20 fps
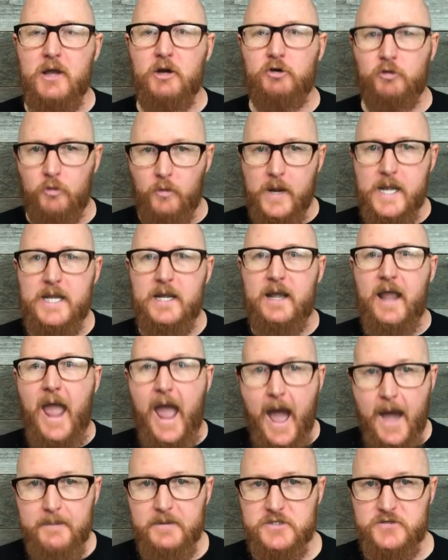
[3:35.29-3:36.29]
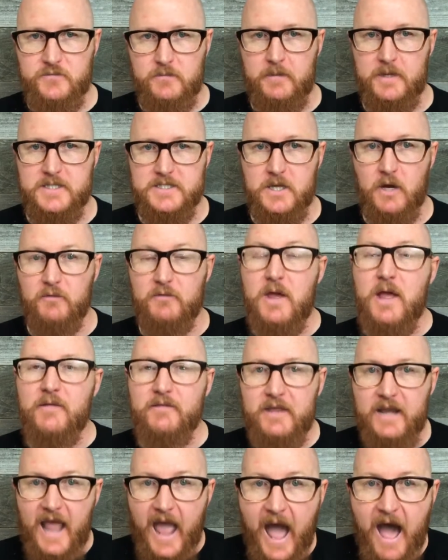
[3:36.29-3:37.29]
creating habits for myself
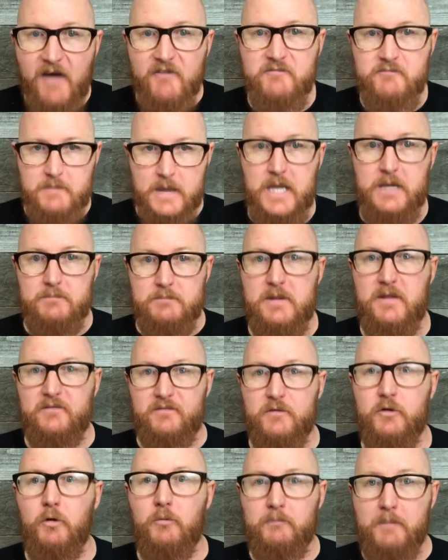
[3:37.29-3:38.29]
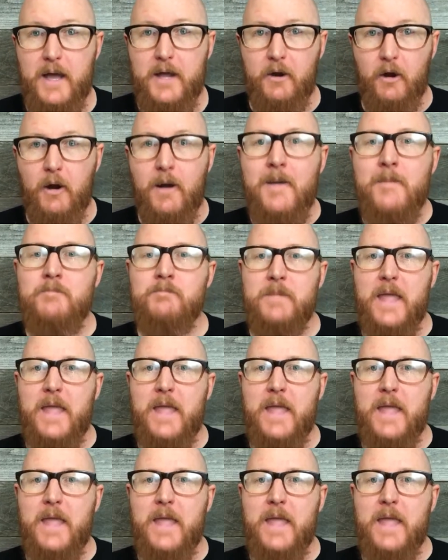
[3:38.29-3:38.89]
that have made me feel better